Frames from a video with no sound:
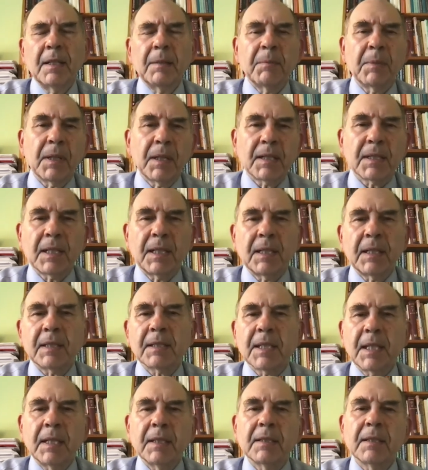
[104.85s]
because
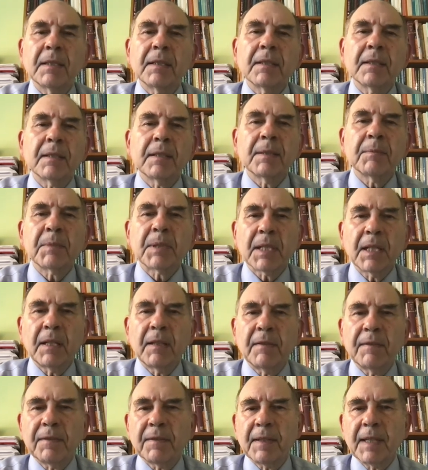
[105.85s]
Alexander
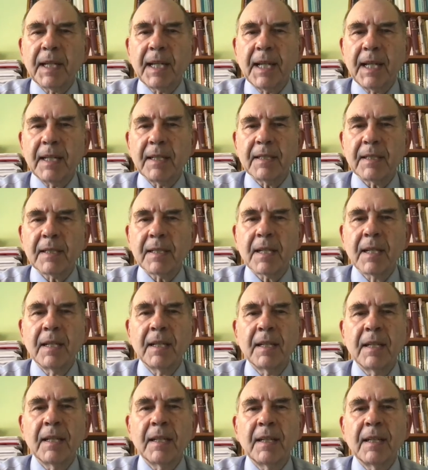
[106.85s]
himself has
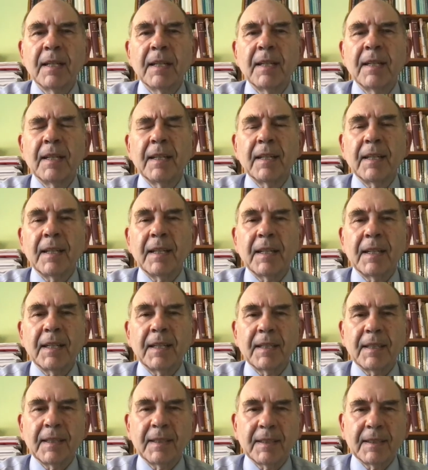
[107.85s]

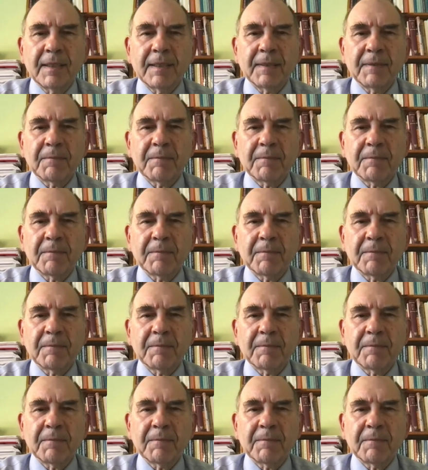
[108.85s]
uh,